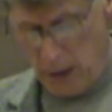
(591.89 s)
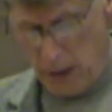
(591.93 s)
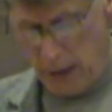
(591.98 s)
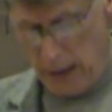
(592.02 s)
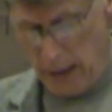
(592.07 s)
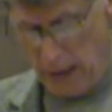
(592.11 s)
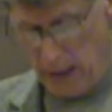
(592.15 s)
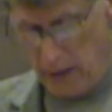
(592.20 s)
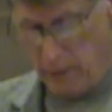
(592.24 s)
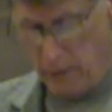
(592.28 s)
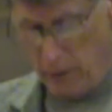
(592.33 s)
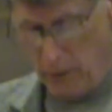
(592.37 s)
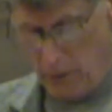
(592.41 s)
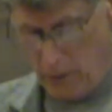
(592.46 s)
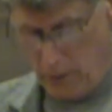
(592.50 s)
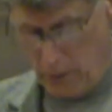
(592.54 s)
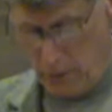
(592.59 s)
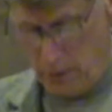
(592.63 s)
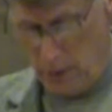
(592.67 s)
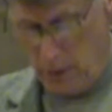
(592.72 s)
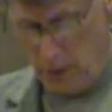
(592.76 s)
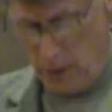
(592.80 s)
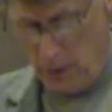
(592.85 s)
medieval
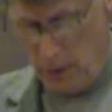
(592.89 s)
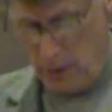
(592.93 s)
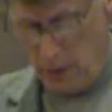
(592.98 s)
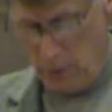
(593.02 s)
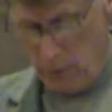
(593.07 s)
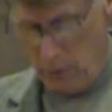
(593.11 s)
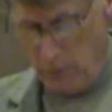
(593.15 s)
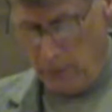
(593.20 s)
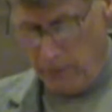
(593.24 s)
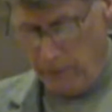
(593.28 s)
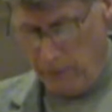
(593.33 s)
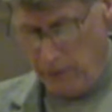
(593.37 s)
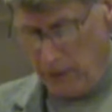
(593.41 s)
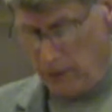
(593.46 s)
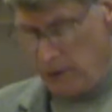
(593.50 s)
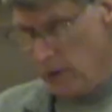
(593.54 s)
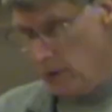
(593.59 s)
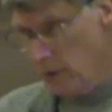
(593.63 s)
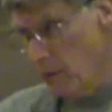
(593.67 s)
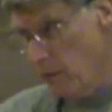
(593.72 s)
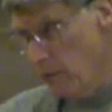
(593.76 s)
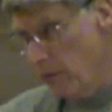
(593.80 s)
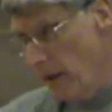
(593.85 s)
with
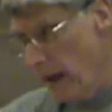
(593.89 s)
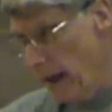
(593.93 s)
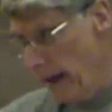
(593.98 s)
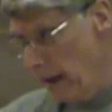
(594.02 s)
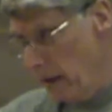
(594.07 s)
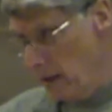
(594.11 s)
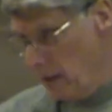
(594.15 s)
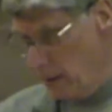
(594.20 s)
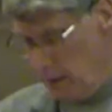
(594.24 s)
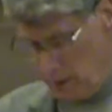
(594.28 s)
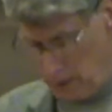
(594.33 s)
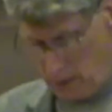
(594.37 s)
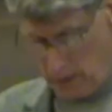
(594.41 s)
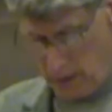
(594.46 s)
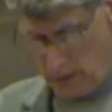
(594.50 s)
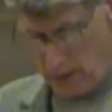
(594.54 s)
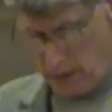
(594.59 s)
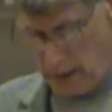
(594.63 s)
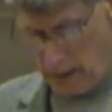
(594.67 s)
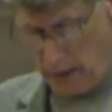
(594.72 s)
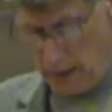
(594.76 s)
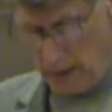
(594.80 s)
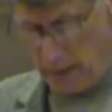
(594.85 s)
physical violence
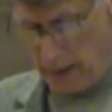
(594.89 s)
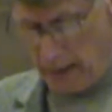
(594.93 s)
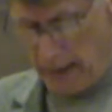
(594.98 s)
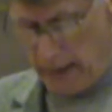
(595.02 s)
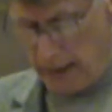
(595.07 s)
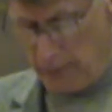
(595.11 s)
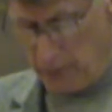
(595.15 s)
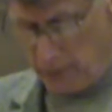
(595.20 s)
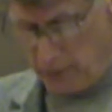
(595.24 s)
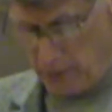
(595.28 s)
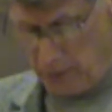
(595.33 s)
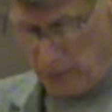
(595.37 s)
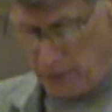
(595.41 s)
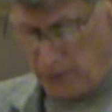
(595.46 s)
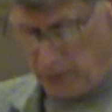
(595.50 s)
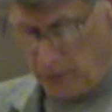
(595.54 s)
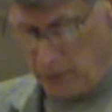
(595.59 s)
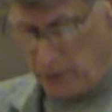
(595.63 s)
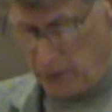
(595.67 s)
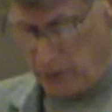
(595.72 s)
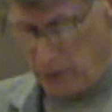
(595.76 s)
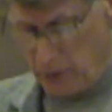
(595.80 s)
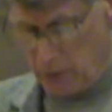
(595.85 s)
and the absence
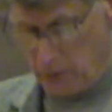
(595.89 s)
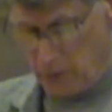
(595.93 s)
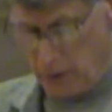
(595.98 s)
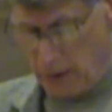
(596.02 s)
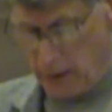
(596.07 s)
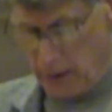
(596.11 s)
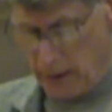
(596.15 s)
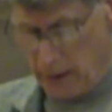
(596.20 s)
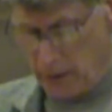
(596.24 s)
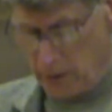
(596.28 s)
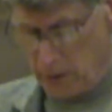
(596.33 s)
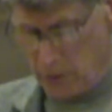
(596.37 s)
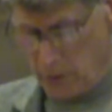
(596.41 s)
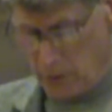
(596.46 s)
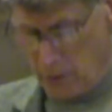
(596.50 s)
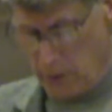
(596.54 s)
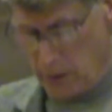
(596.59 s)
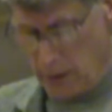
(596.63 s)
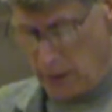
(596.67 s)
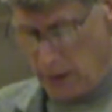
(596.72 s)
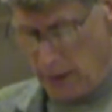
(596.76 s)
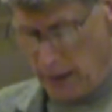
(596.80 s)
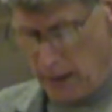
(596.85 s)
of centralized,
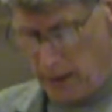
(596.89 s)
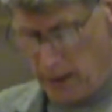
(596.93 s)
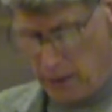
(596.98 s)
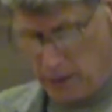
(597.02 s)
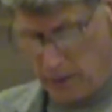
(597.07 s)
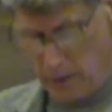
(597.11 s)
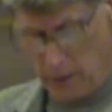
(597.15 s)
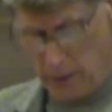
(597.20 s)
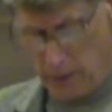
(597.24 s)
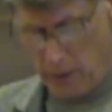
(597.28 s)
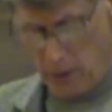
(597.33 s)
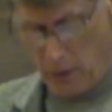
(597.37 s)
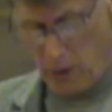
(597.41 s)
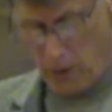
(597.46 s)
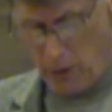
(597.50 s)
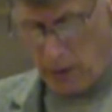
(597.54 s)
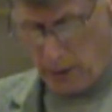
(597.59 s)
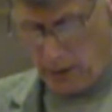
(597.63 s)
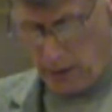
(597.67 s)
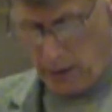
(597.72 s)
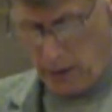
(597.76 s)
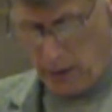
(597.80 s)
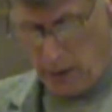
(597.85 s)
organized
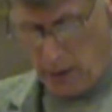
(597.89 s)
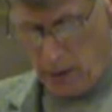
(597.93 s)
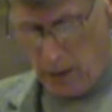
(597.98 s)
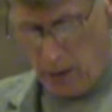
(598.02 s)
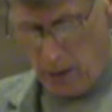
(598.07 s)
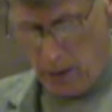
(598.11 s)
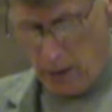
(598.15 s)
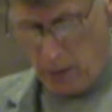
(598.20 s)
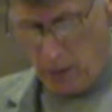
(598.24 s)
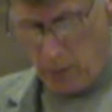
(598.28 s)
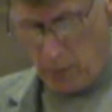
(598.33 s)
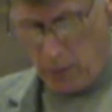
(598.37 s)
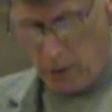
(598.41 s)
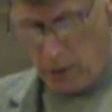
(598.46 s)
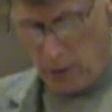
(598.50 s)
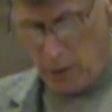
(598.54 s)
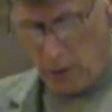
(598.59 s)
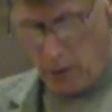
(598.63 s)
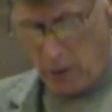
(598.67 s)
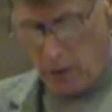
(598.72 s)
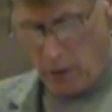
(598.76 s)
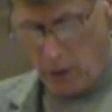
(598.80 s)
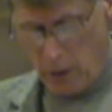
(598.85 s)
authority, but
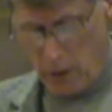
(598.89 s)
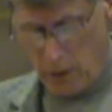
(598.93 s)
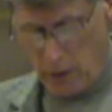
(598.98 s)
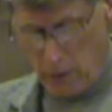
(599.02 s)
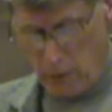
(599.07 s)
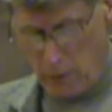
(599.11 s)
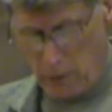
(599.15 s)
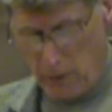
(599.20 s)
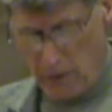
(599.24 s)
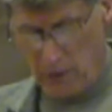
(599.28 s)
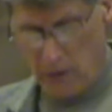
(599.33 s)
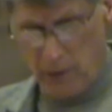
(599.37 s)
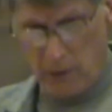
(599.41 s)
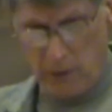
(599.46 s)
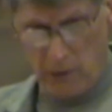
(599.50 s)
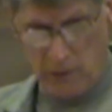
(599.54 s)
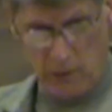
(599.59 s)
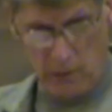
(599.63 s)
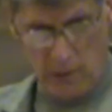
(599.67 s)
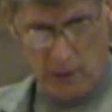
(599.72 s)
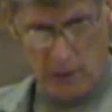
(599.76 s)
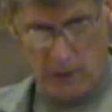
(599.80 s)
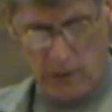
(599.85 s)
it no longer
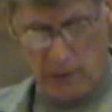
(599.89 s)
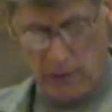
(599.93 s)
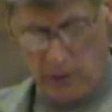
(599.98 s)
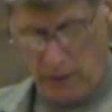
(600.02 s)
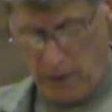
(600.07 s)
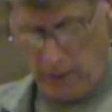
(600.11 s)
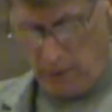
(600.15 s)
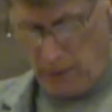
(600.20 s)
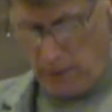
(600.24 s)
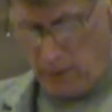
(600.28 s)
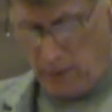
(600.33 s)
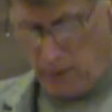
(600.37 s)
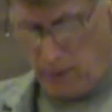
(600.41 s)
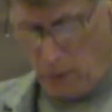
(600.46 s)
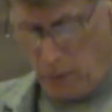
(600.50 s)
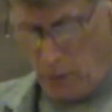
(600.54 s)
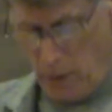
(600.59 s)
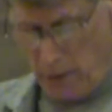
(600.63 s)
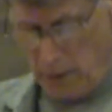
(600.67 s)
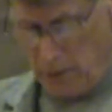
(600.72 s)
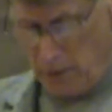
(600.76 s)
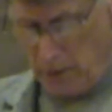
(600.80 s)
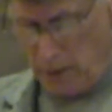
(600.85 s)
resists these things as
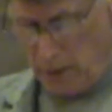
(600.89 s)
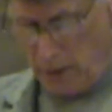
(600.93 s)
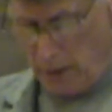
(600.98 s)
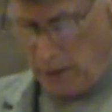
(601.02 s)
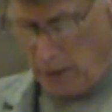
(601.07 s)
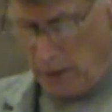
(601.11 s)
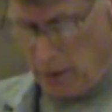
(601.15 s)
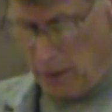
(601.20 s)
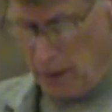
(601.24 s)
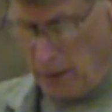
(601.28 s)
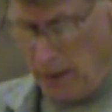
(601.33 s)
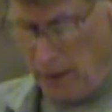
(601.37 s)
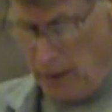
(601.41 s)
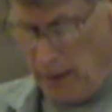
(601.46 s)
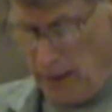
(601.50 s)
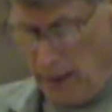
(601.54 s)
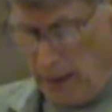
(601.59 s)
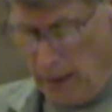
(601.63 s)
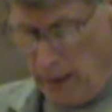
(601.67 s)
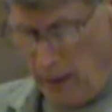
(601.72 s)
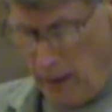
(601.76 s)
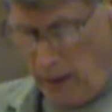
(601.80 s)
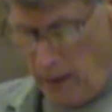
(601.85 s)
it wants
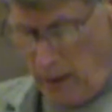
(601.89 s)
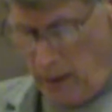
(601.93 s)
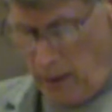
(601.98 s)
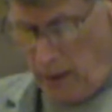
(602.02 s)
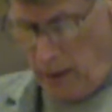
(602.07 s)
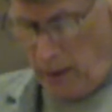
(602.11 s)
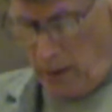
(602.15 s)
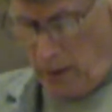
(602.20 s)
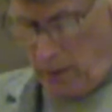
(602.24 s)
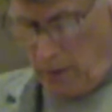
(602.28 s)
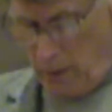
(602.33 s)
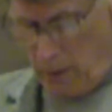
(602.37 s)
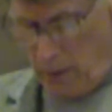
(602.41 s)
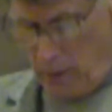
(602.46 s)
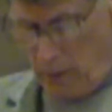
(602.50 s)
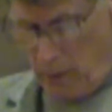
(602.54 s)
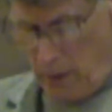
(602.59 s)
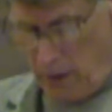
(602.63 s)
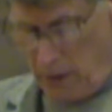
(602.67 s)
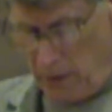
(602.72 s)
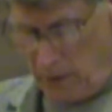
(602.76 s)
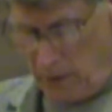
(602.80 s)
to. The